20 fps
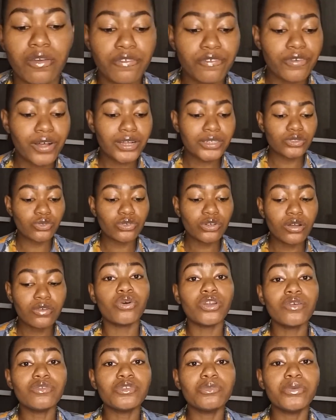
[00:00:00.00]
In fact,
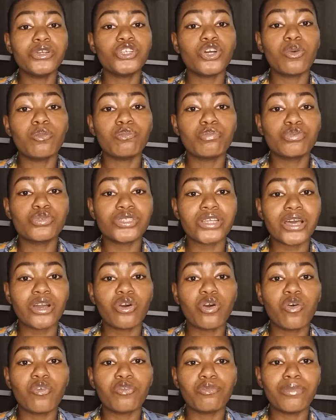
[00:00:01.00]
one of the major boosts I
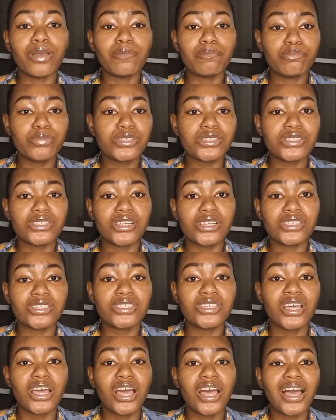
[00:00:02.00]
got from my
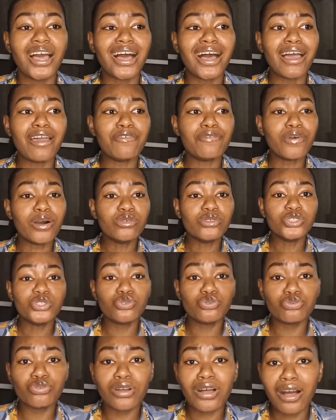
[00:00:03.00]
business, I found
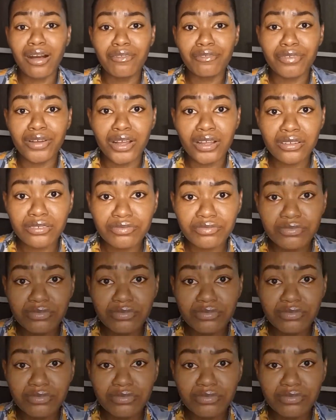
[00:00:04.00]
it through Canva.